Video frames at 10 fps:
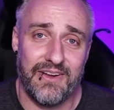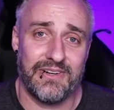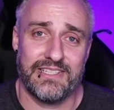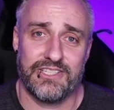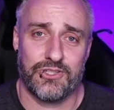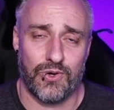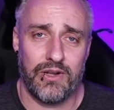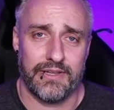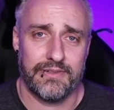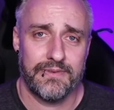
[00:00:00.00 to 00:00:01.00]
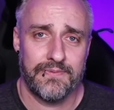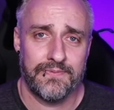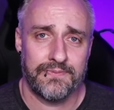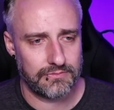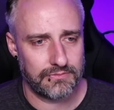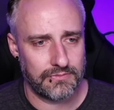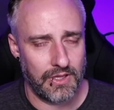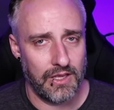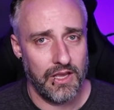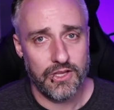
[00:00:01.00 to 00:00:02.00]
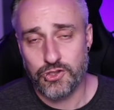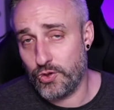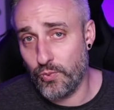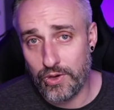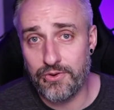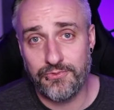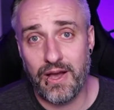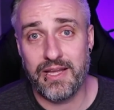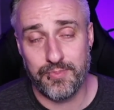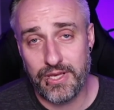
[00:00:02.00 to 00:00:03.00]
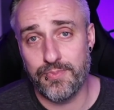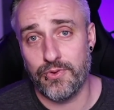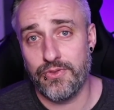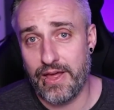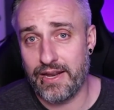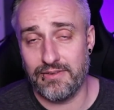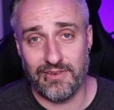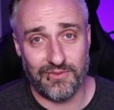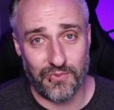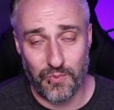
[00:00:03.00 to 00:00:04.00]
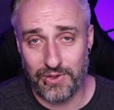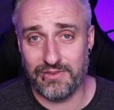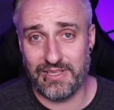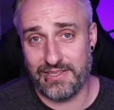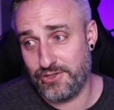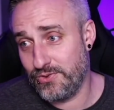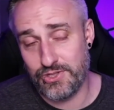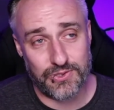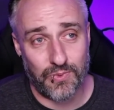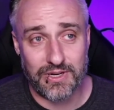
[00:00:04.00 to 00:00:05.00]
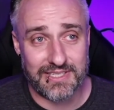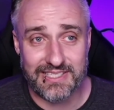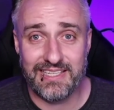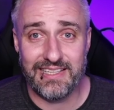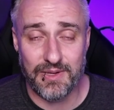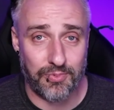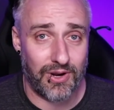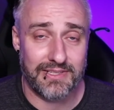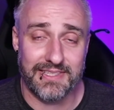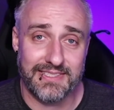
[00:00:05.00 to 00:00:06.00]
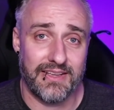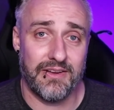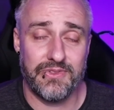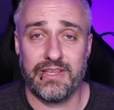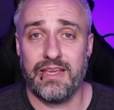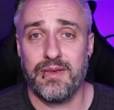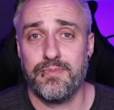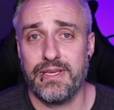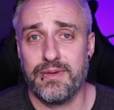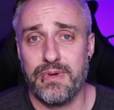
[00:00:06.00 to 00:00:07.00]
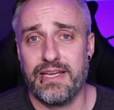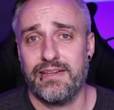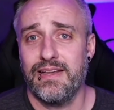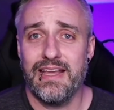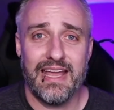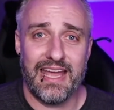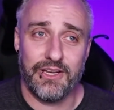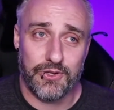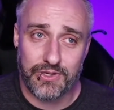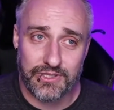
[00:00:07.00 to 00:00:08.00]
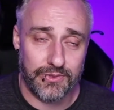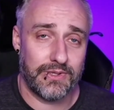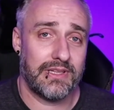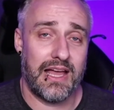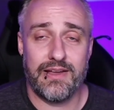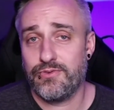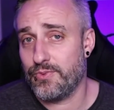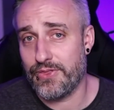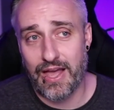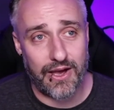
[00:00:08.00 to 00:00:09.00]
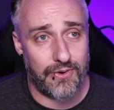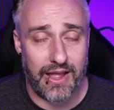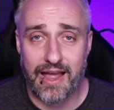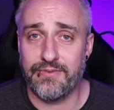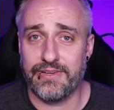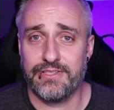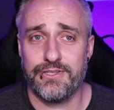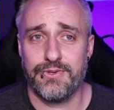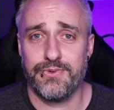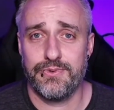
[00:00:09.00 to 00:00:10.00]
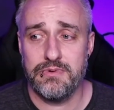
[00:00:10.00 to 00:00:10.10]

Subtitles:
he's just drawing. So you will find people that do just want to see the process of the game being made, and you can do it live without having to